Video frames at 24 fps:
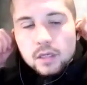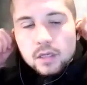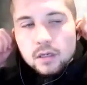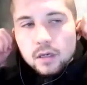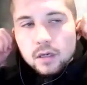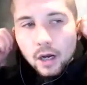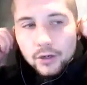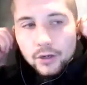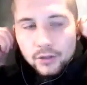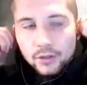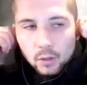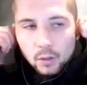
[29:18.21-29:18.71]

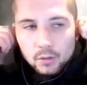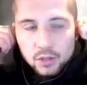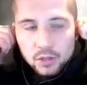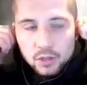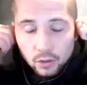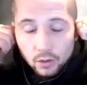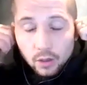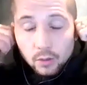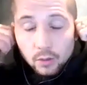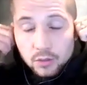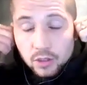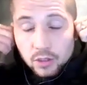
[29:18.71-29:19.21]
I thought it was
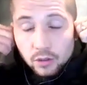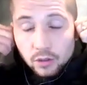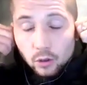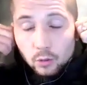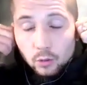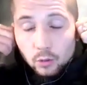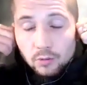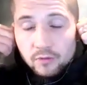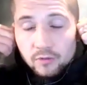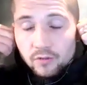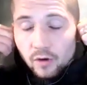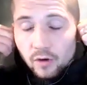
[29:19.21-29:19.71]
great. It was a
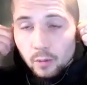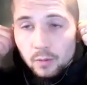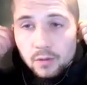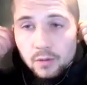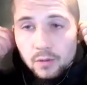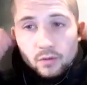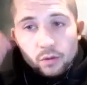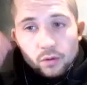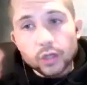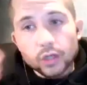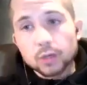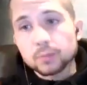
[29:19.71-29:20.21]
good
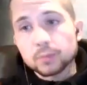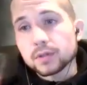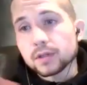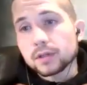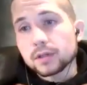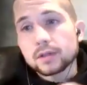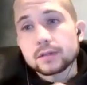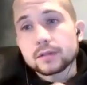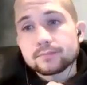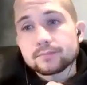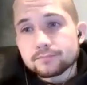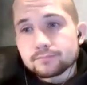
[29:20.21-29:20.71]
performance right up
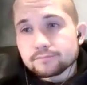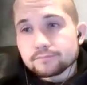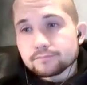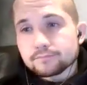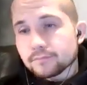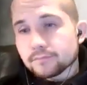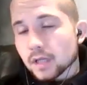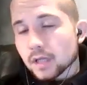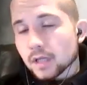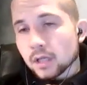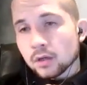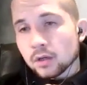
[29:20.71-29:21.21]
till
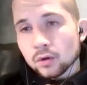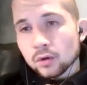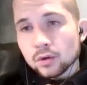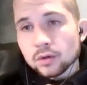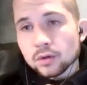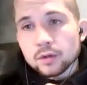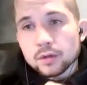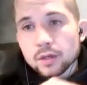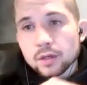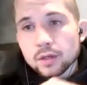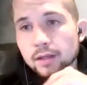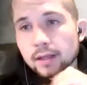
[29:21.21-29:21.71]
he
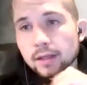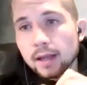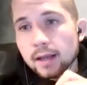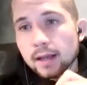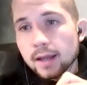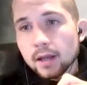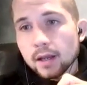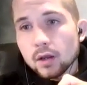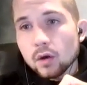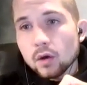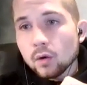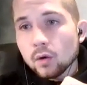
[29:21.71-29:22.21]
couldn't get that
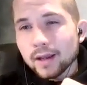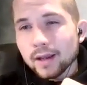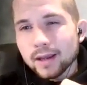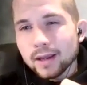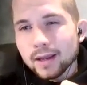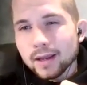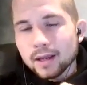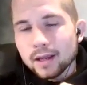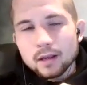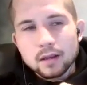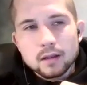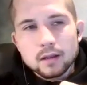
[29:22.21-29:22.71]
leg going
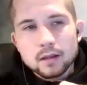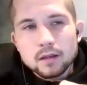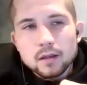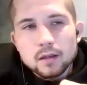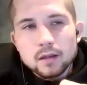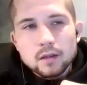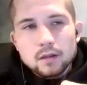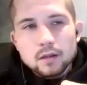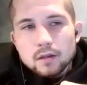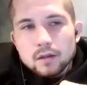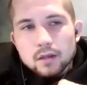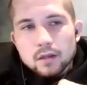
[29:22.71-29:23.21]
again.
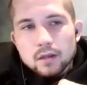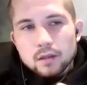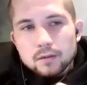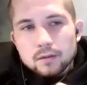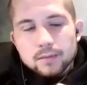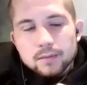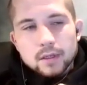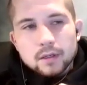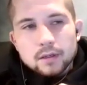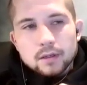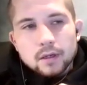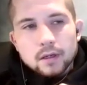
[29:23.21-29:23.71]

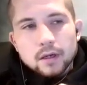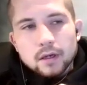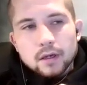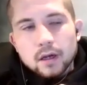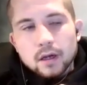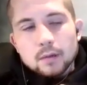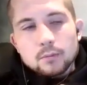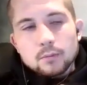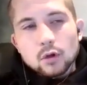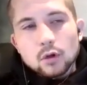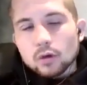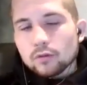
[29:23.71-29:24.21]
I,
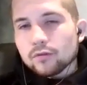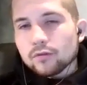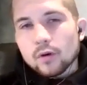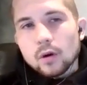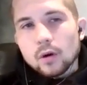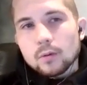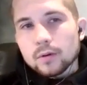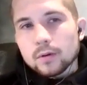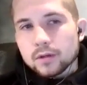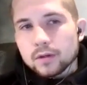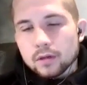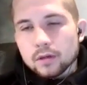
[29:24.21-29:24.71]
am looking
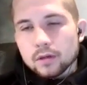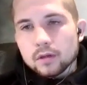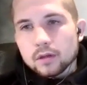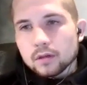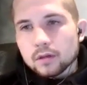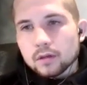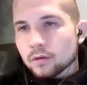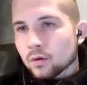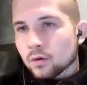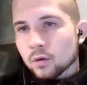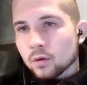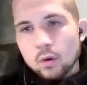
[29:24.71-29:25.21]
forward to
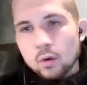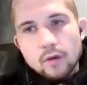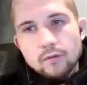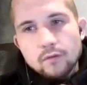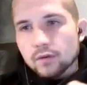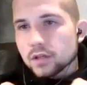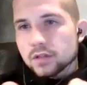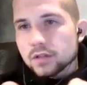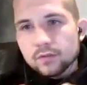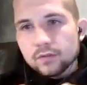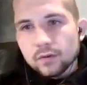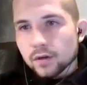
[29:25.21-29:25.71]

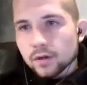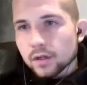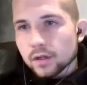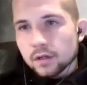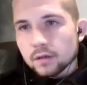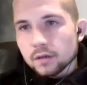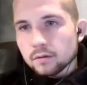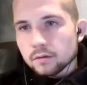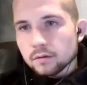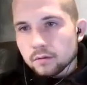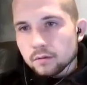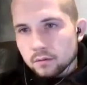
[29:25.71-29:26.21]
whoever he's
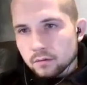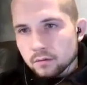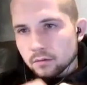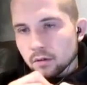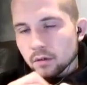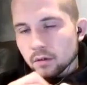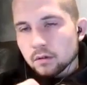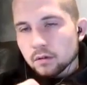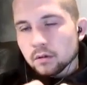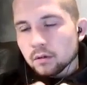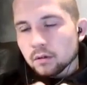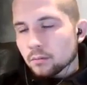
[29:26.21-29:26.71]
fighting.
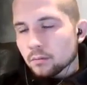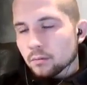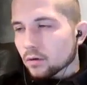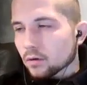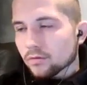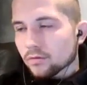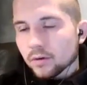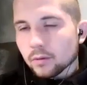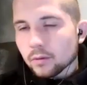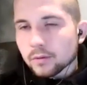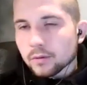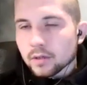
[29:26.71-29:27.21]
I'm
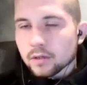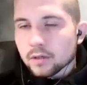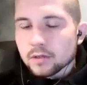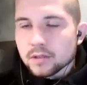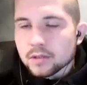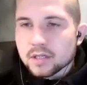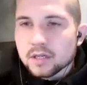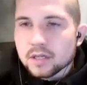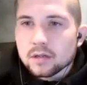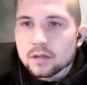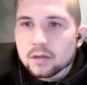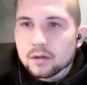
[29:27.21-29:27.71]
looking forward to
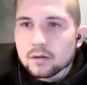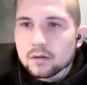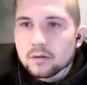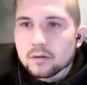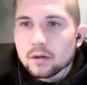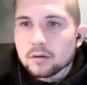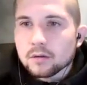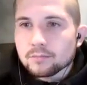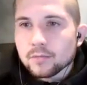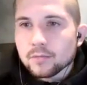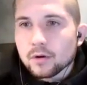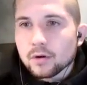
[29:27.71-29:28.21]
seeing a,
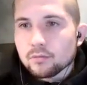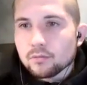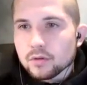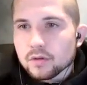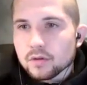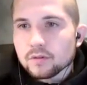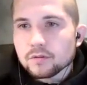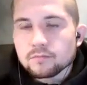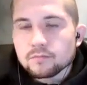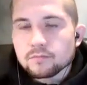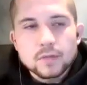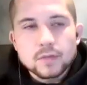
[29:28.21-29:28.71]
a, a
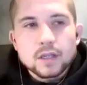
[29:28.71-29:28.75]
read.